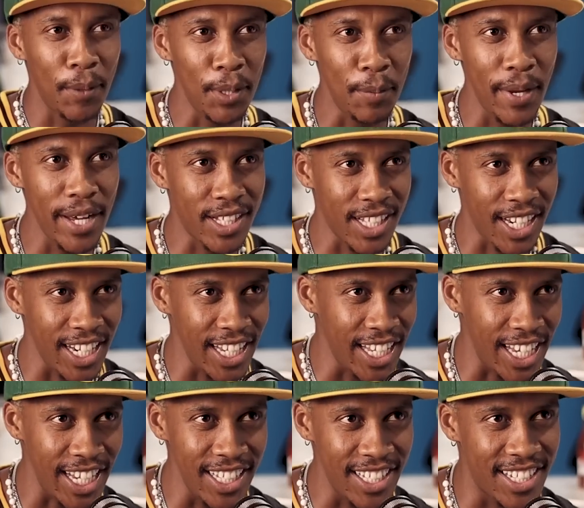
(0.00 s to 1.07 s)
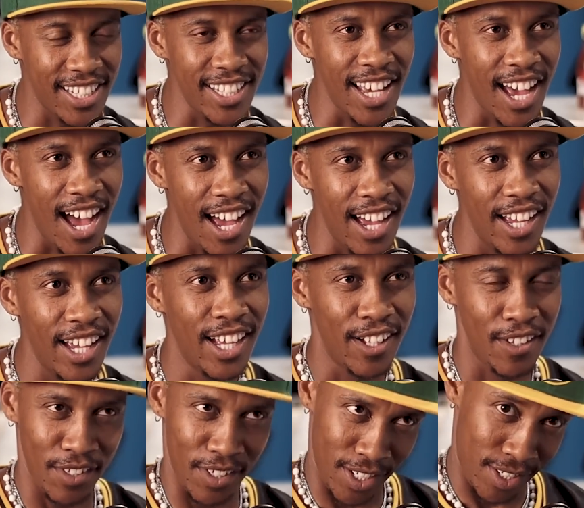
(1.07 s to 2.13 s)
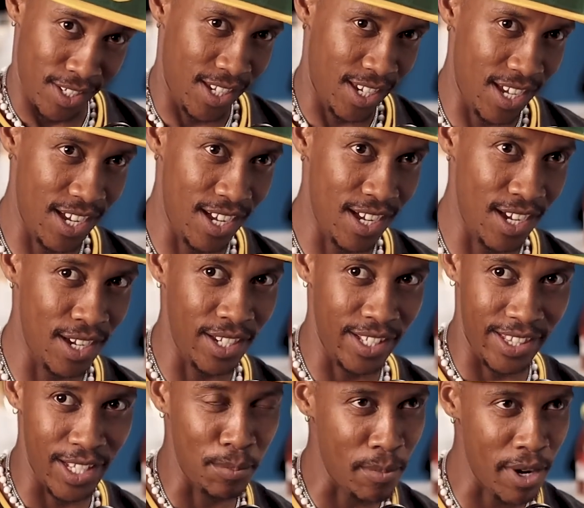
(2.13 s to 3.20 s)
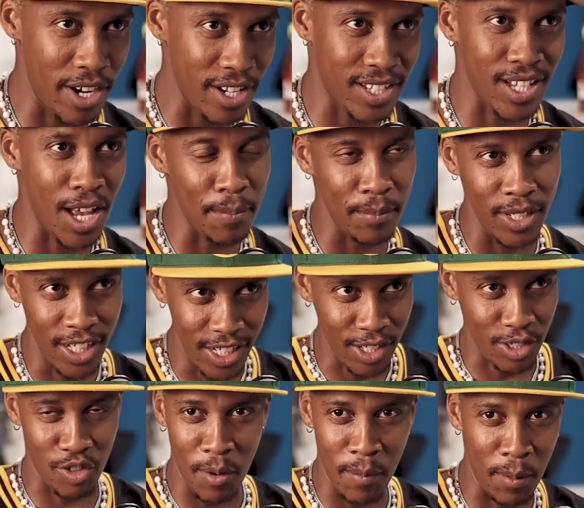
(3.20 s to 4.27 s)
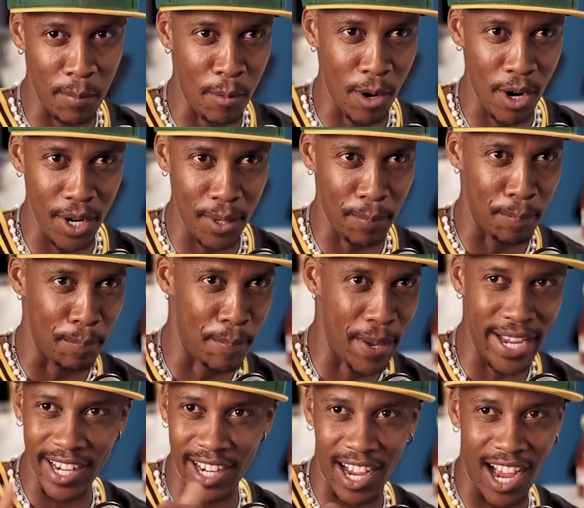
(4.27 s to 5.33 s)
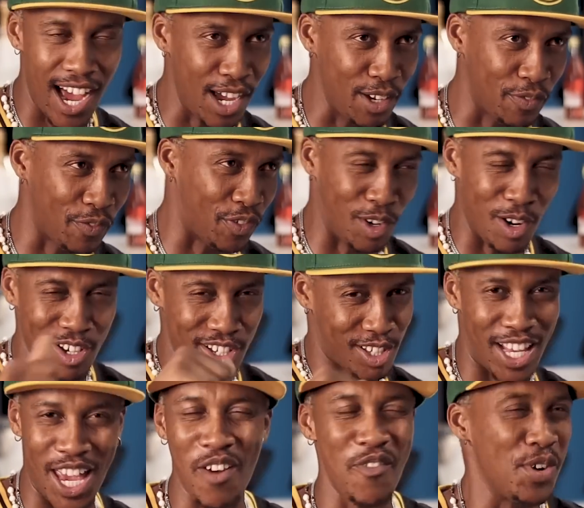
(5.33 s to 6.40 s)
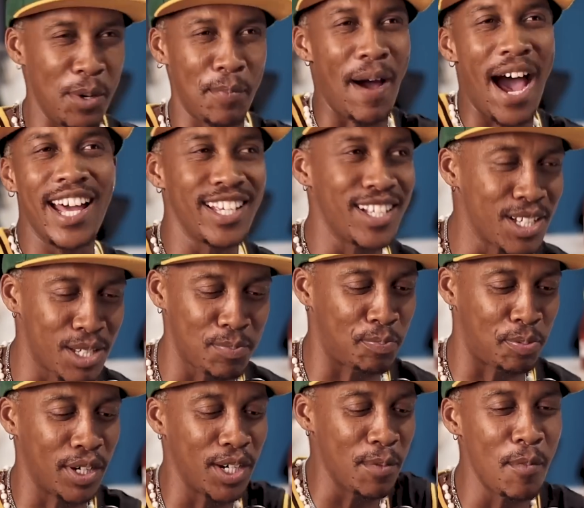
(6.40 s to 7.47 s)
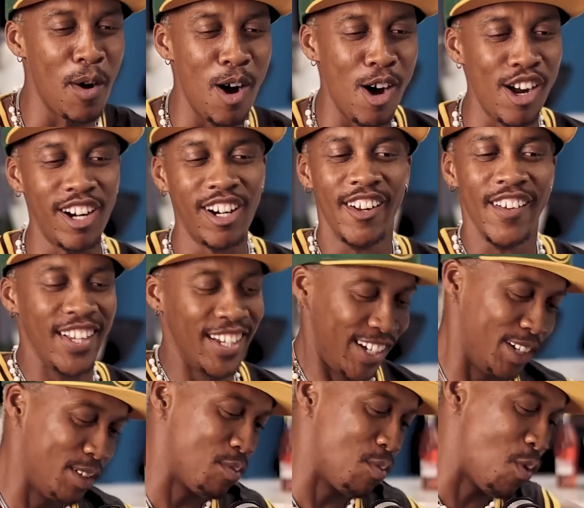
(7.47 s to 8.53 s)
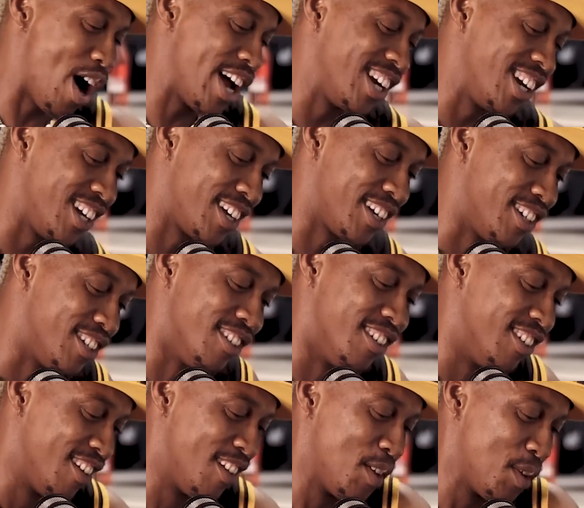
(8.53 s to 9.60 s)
Body bag three ATI. Uh, then Murder Summer, Drummer Boy, Bangai, Frost, everybody just put them all in one little.